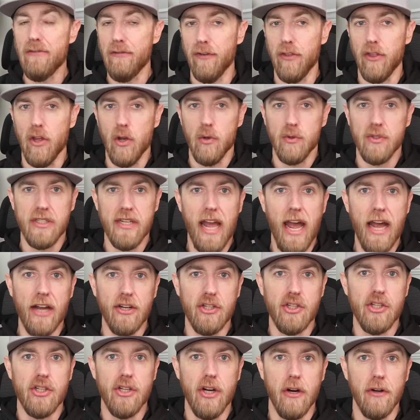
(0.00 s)
for those
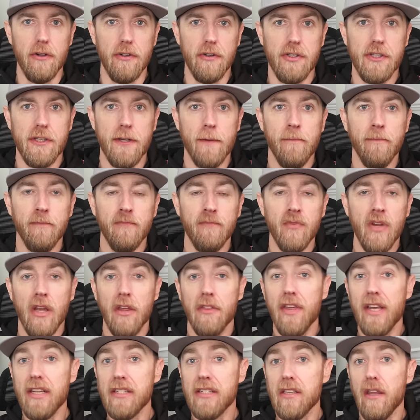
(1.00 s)
dash starts.
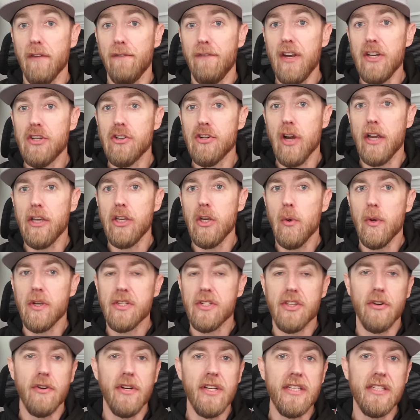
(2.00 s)
Things in the feature at US
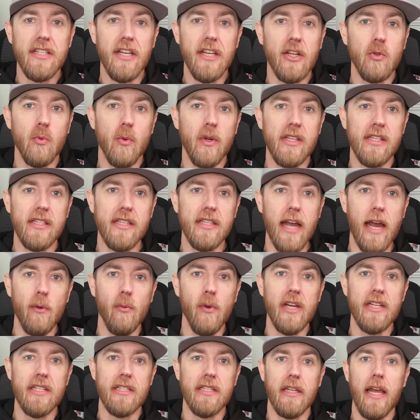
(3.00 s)
36 went
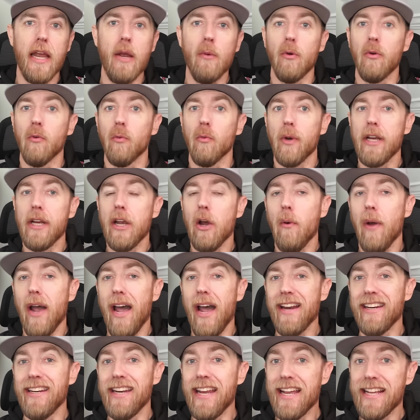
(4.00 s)
sideways late when Rico
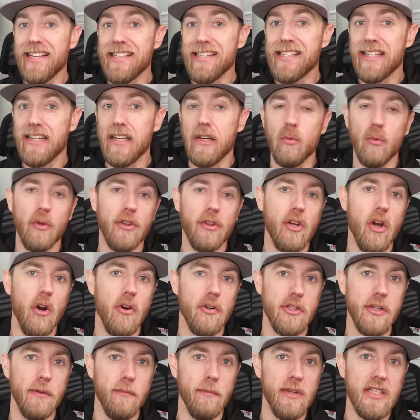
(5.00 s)
had an incident with
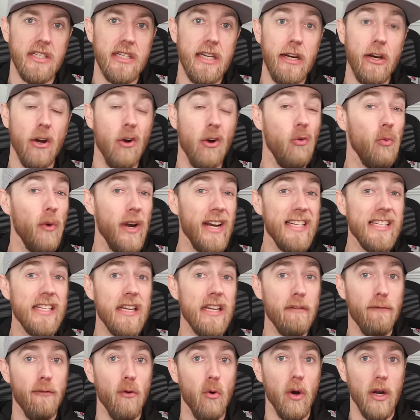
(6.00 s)
Carson Macedo
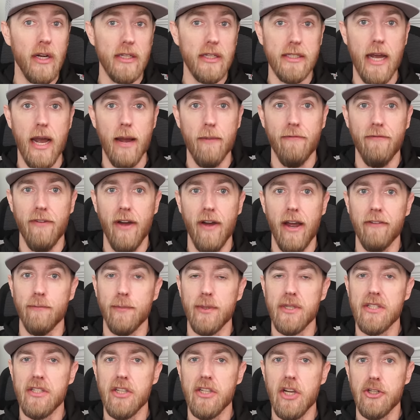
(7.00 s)
racing for a top 5
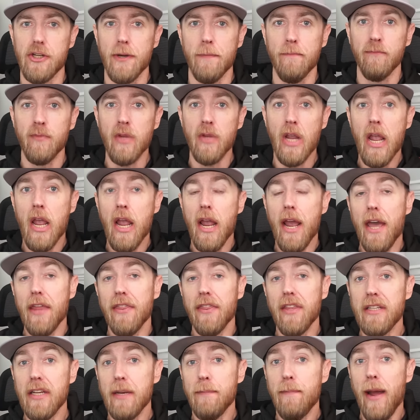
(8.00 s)
position.
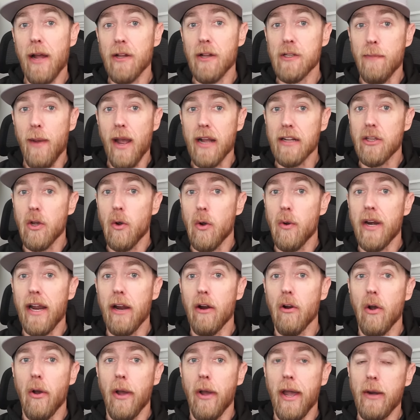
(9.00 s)
They did bounce back, though, at
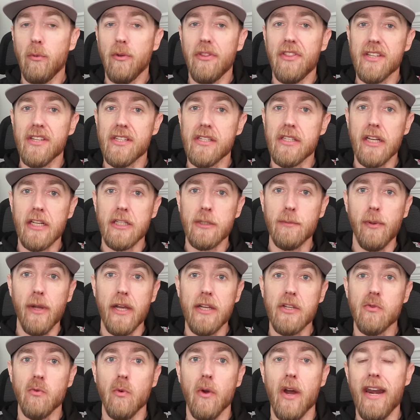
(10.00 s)
Arrowhead with a 6th
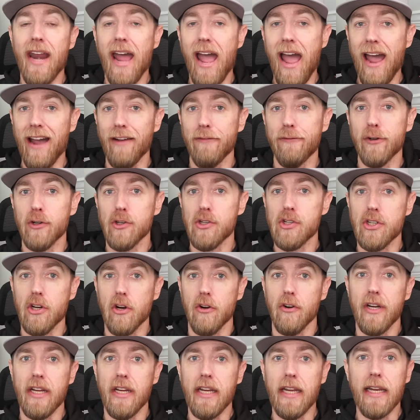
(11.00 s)
place run after
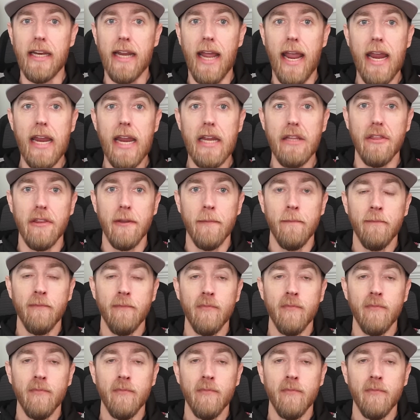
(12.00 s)
starting in 8th.